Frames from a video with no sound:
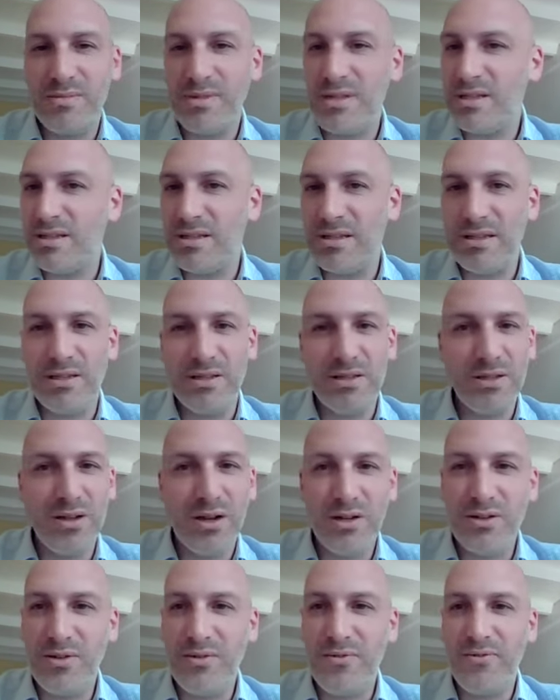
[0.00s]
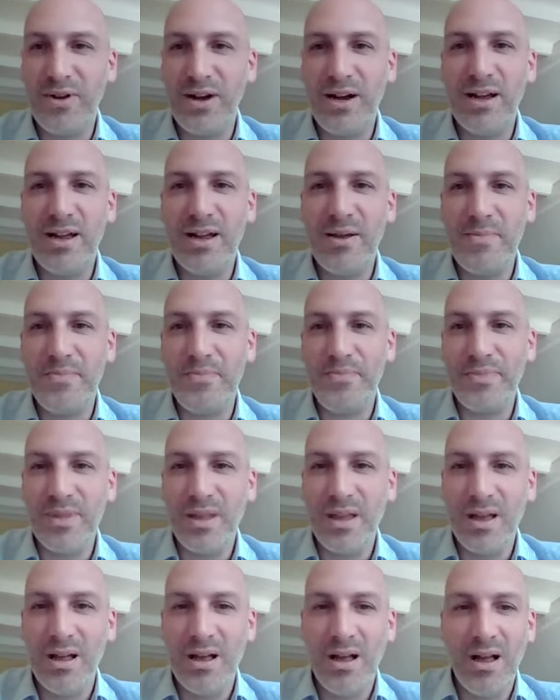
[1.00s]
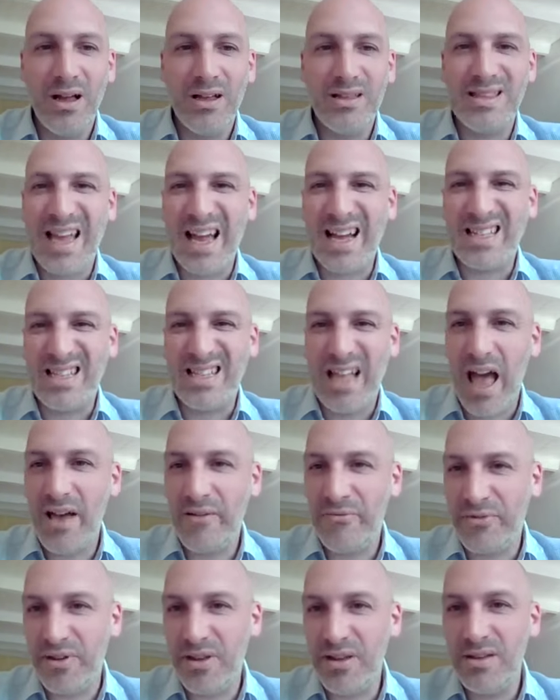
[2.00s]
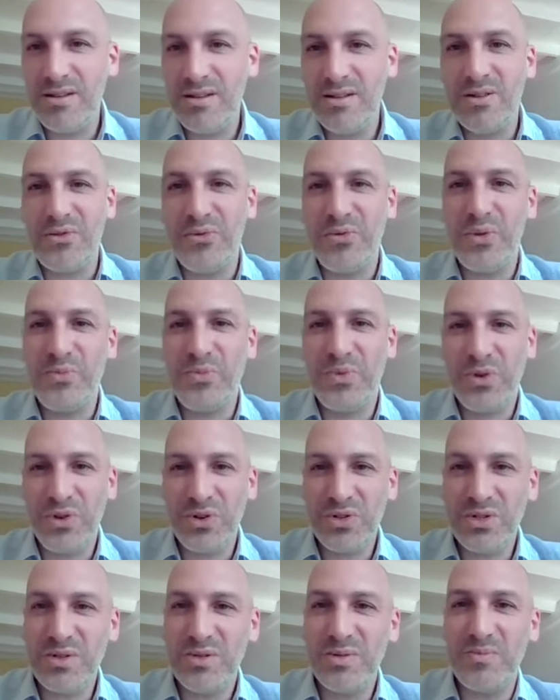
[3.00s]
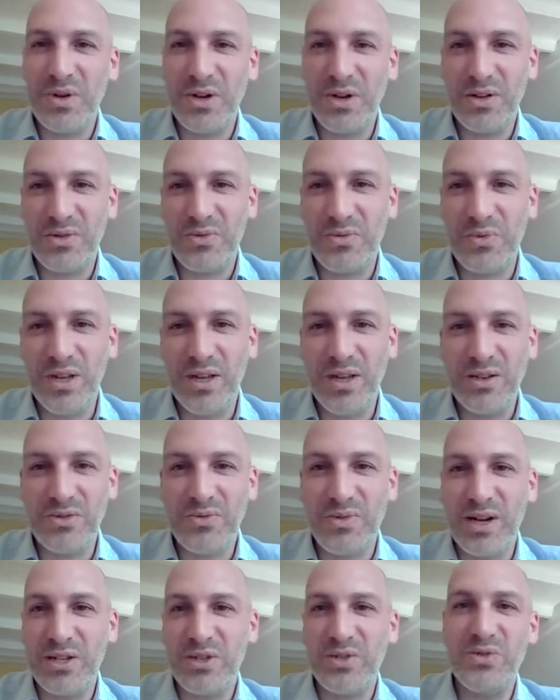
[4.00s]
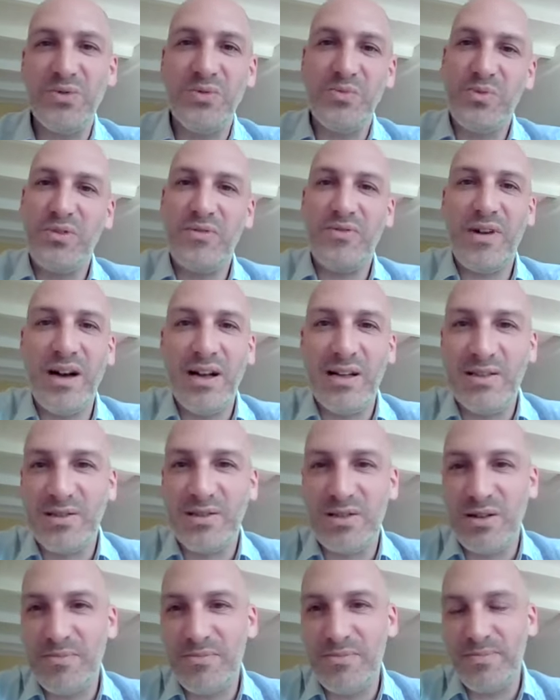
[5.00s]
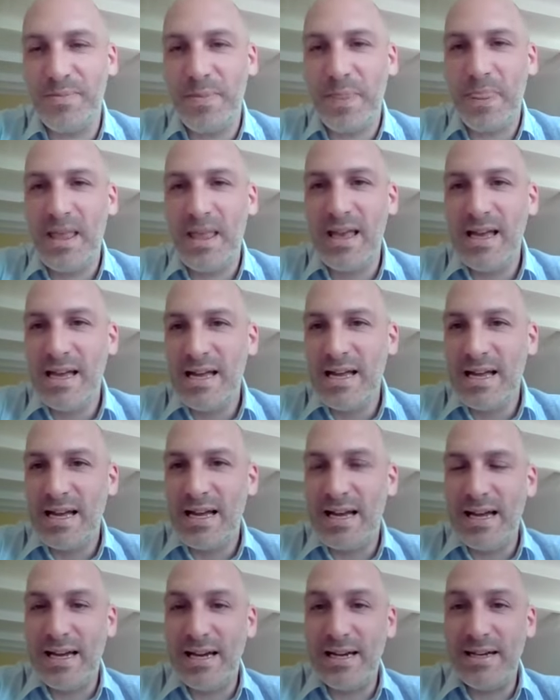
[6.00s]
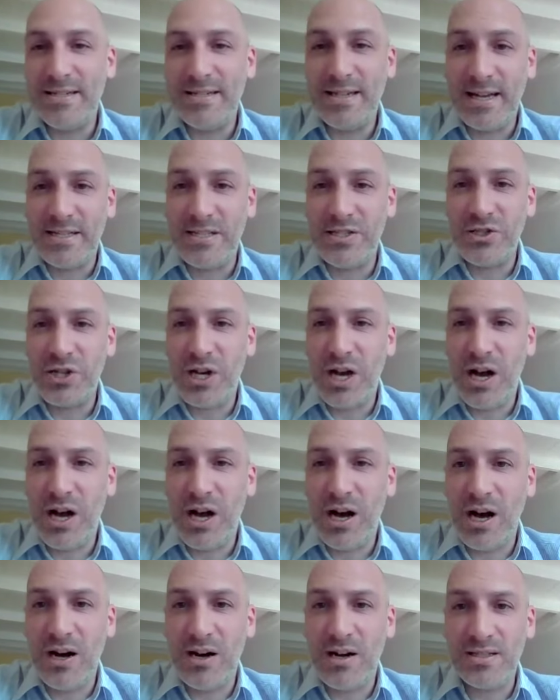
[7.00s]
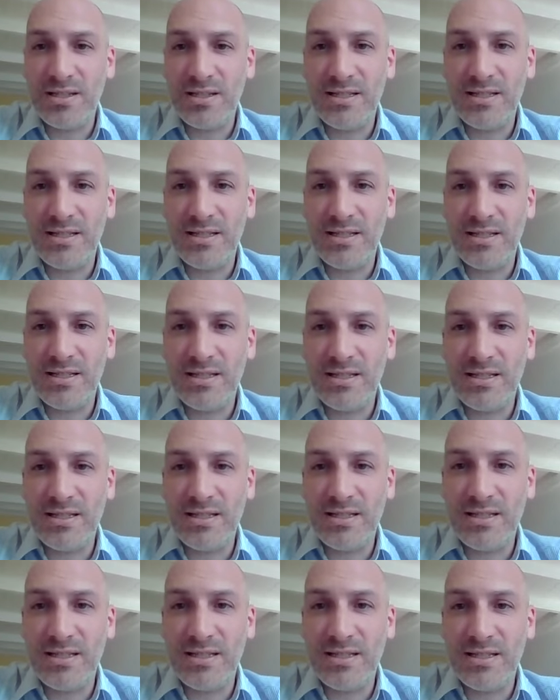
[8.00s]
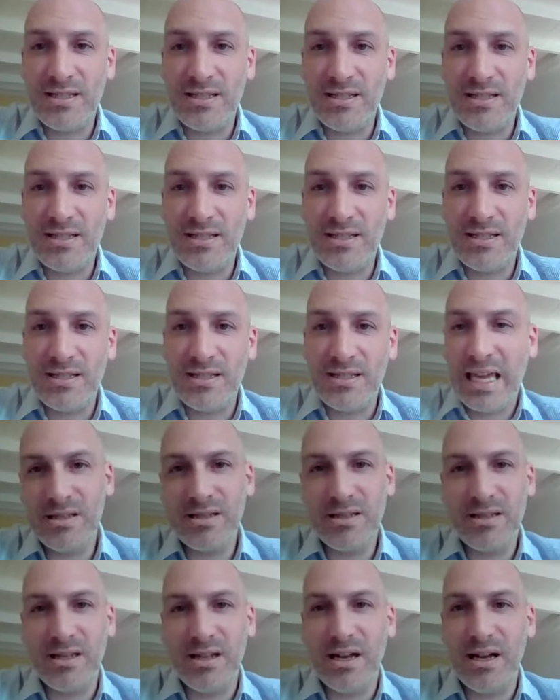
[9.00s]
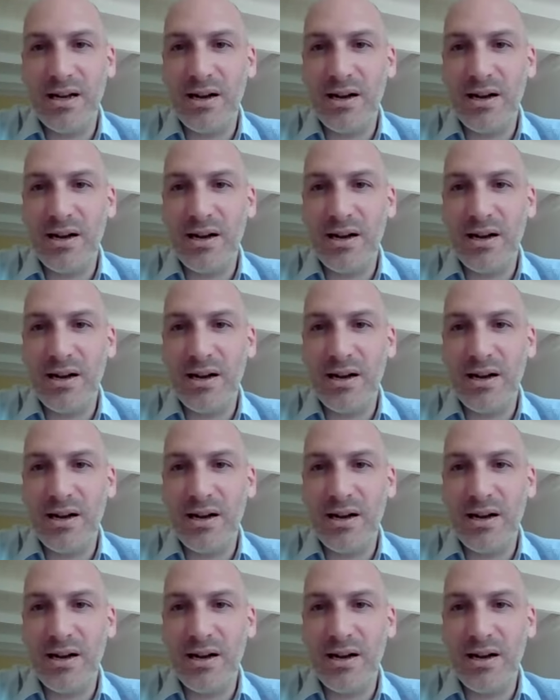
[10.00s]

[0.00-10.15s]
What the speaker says: This is not a very text-heavy report, but we try to provide some nice chart and key facts,